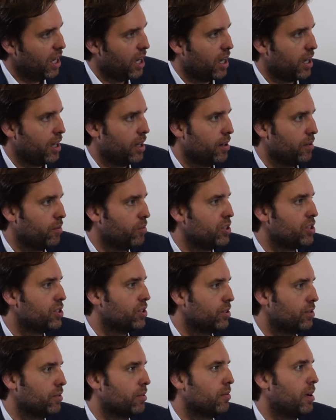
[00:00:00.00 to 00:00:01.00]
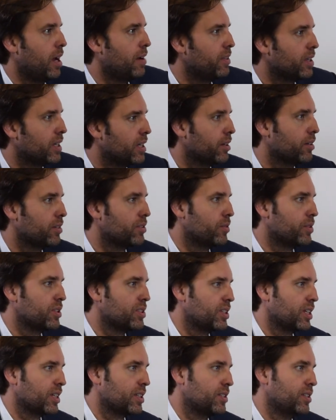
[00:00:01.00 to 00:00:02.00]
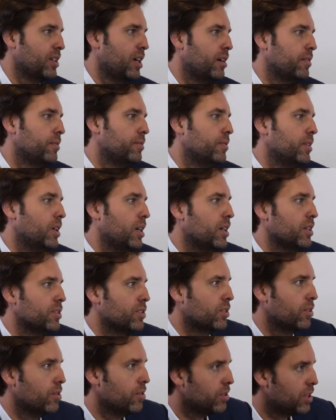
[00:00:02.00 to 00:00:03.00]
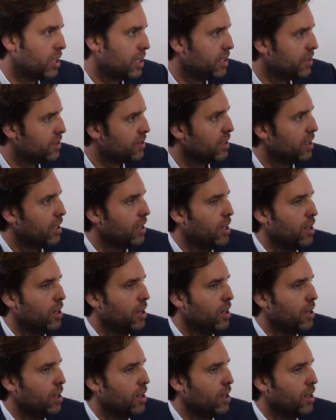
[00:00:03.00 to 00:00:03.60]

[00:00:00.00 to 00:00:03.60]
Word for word: uh, which you know have the characteristics of uh, securities.